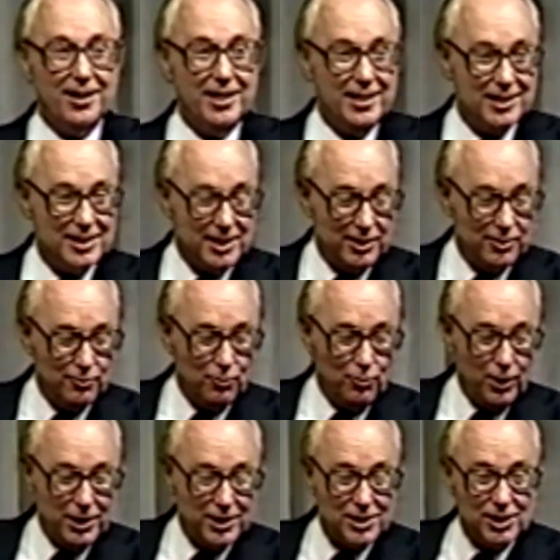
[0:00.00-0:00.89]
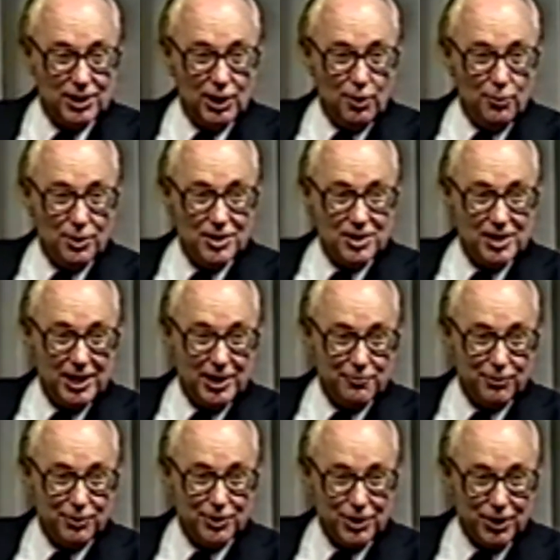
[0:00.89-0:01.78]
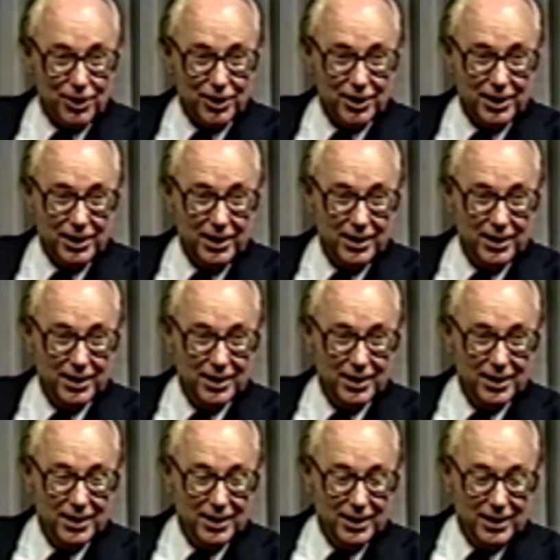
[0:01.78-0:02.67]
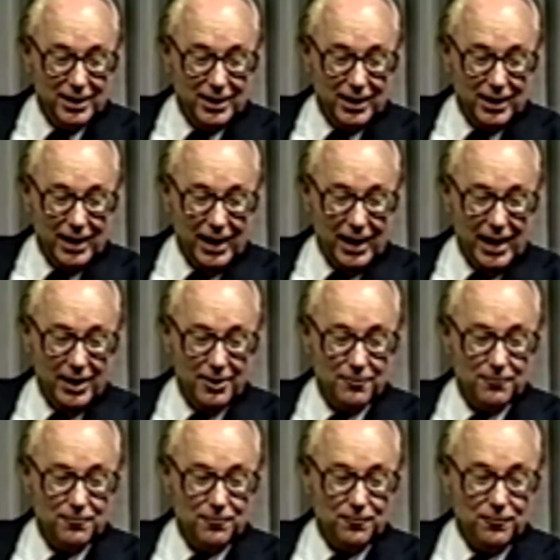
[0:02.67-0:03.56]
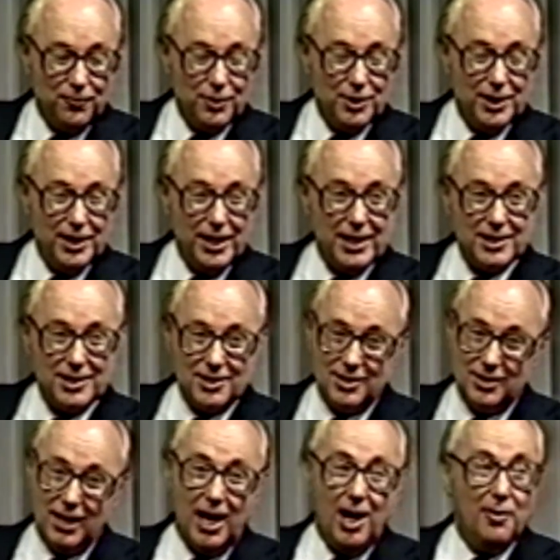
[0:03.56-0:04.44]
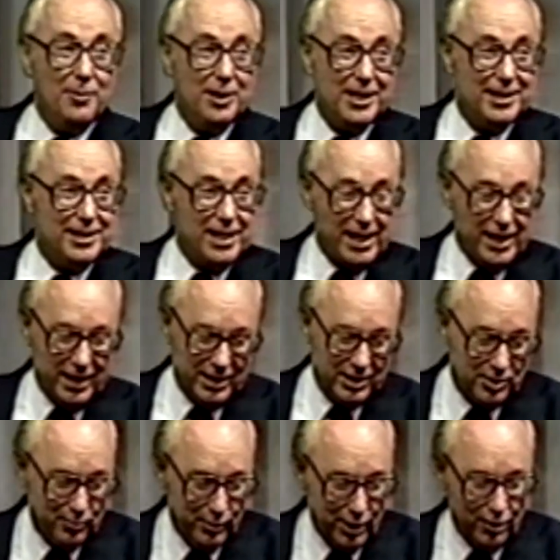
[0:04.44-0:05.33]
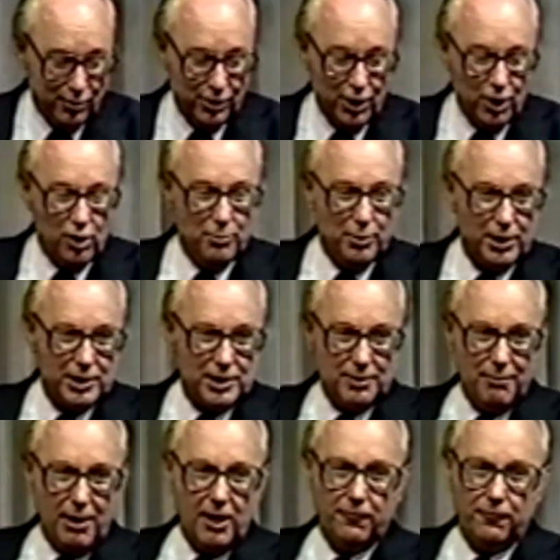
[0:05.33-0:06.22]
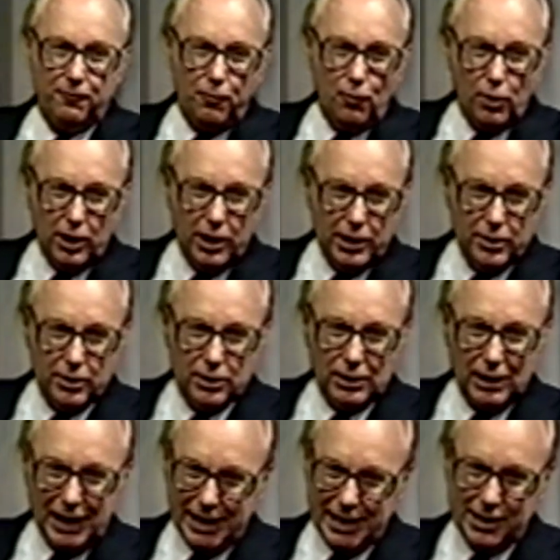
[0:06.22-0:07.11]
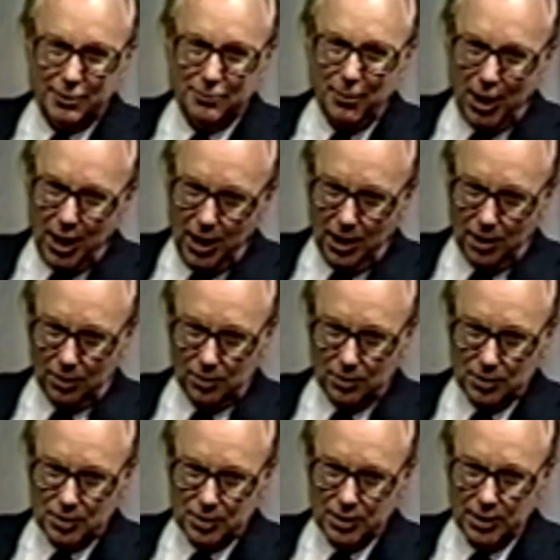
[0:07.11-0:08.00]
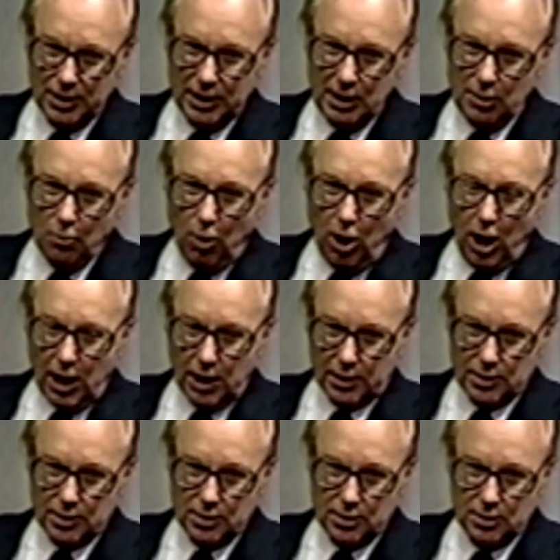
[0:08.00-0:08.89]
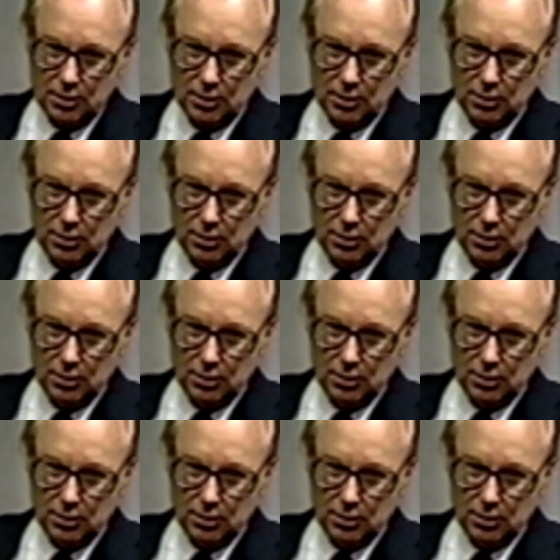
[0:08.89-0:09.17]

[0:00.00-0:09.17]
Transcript: He is in what is lower central Turkey. And for the next how many days, we don't know, but it's about 400 land miles. He walks.